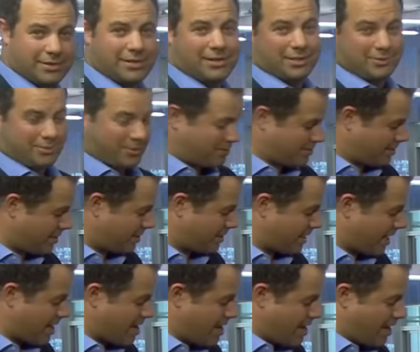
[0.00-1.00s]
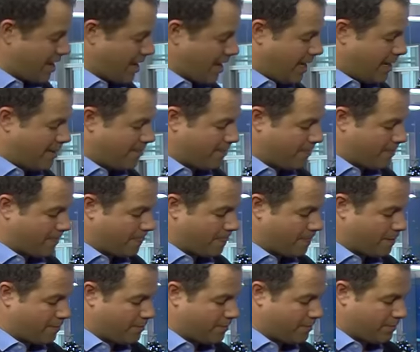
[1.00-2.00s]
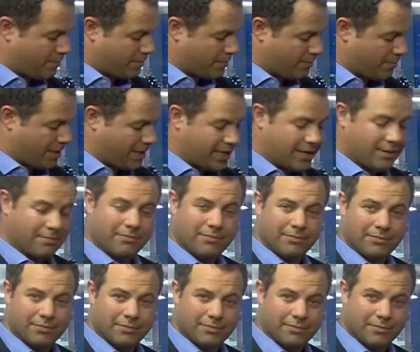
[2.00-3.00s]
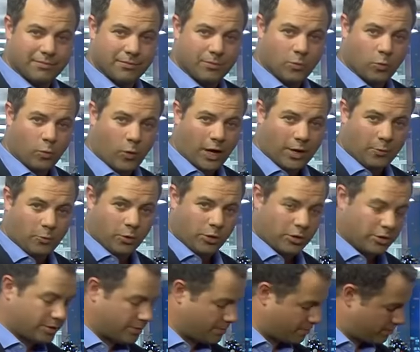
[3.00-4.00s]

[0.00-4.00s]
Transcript: that's what I was going to say, um, medium, white-walled